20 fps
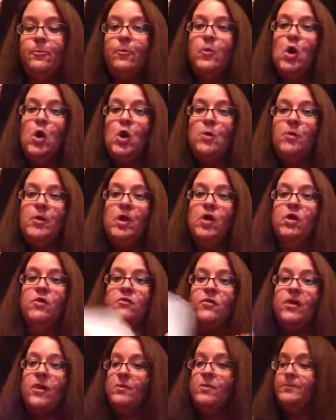we're going to be all
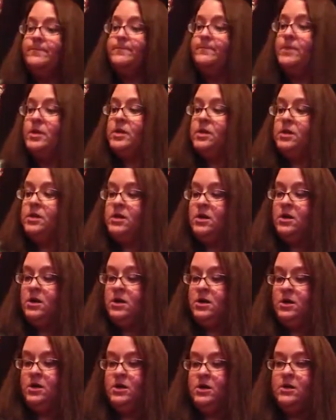over that
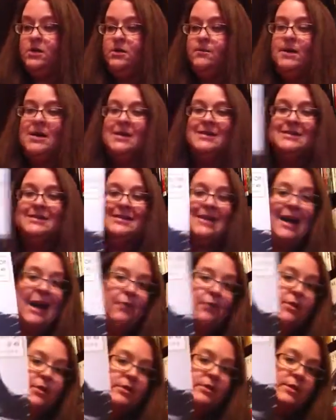one.
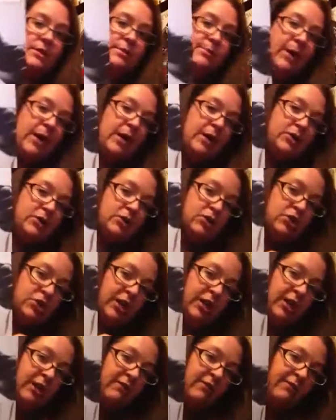Sirens by
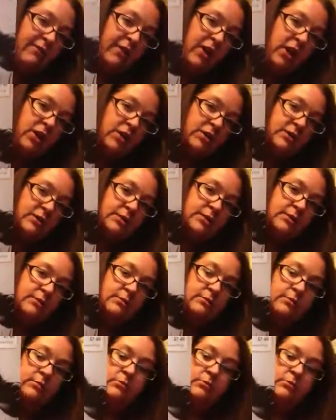Janet Fox.